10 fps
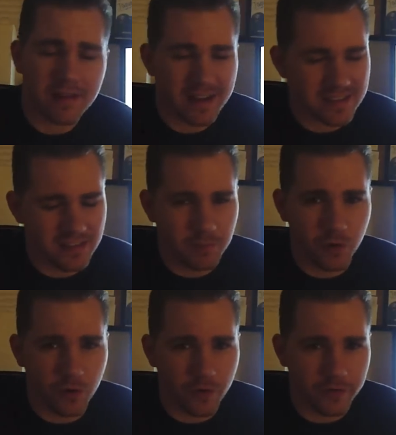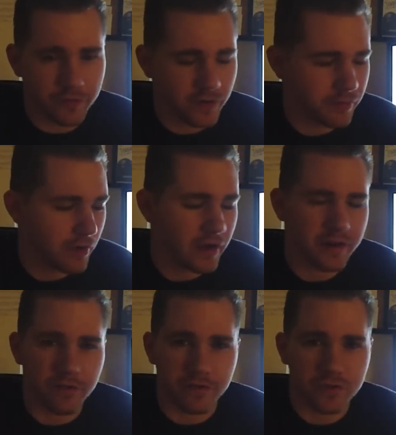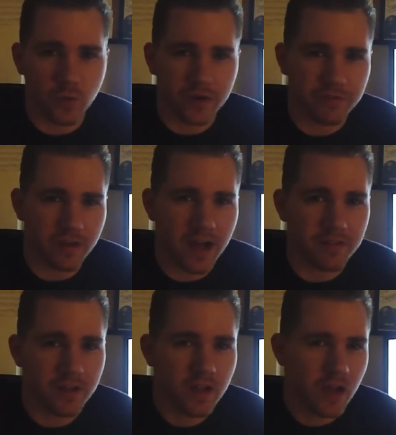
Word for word: and I can see the bowl going for probably another 25